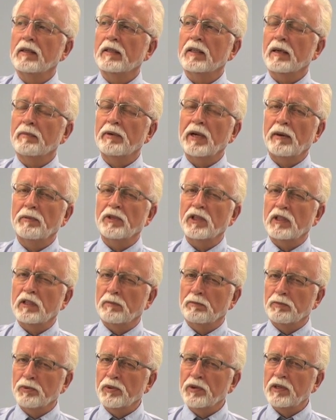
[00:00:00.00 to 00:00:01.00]
sometimes it's
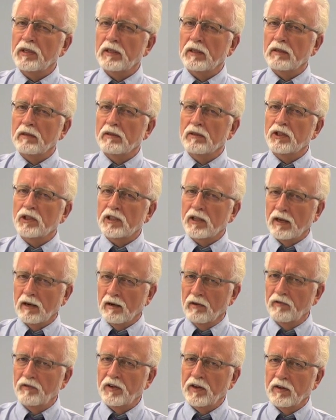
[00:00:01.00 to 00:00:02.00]
a pretty
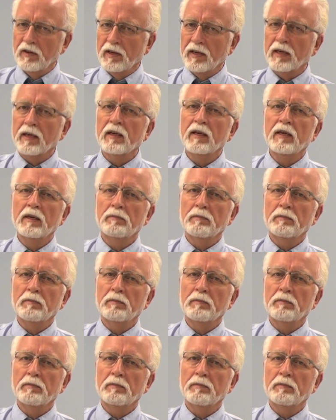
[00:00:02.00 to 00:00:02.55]
subtle feeling,